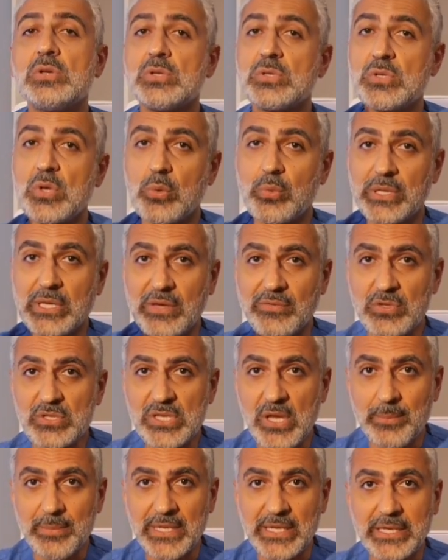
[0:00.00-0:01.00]
So we give you
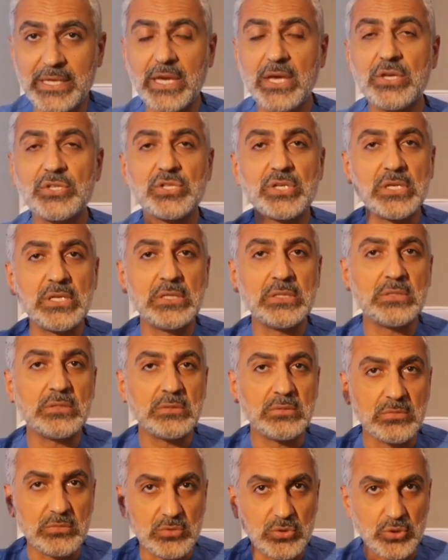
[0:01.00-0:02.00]
some
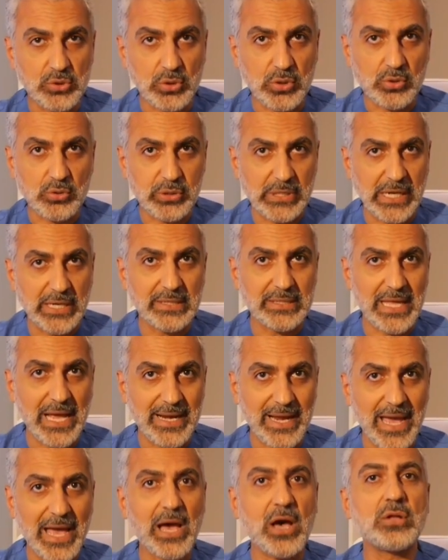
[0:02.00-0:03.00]
medication to clear
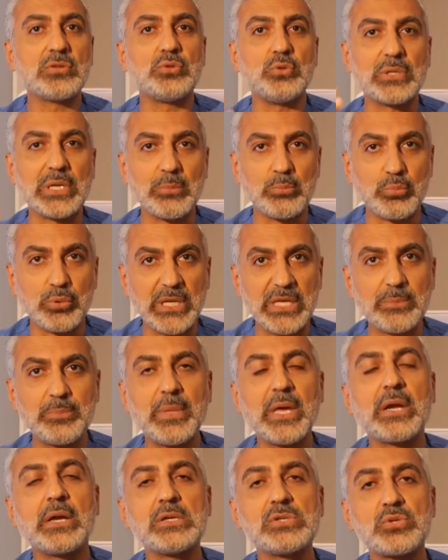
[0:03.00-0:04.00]
that out. You can
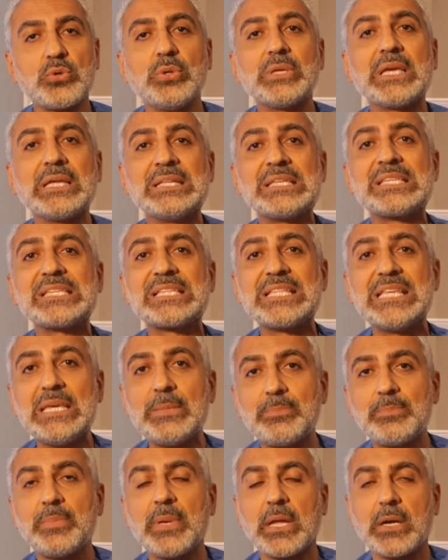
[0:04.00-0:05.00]
breathe better so you can
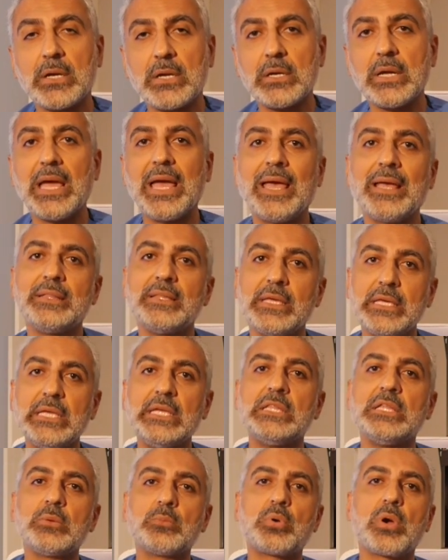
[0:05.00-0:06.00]
sleep better and the
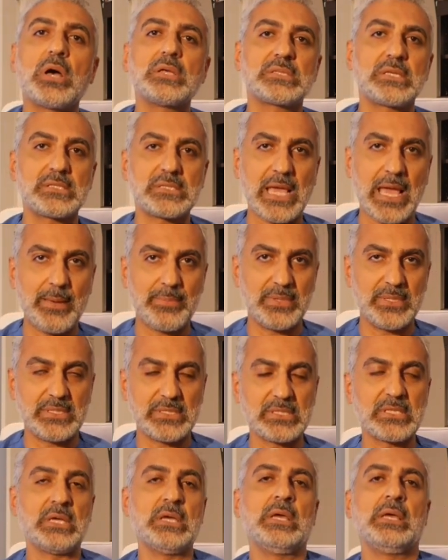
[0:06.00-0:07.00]
healing process
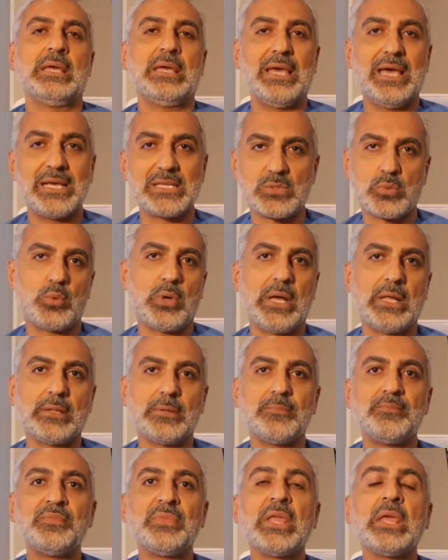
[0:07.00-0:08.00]
happens as
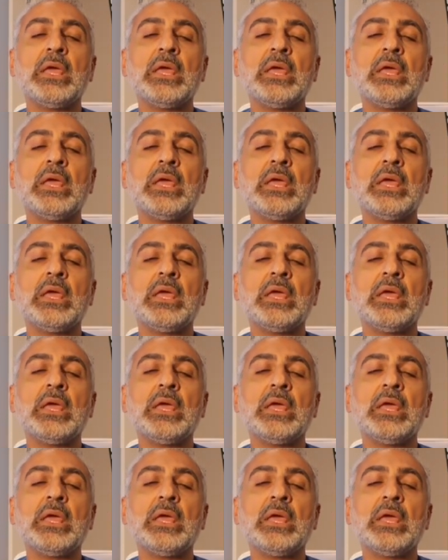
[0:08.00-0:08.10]
well.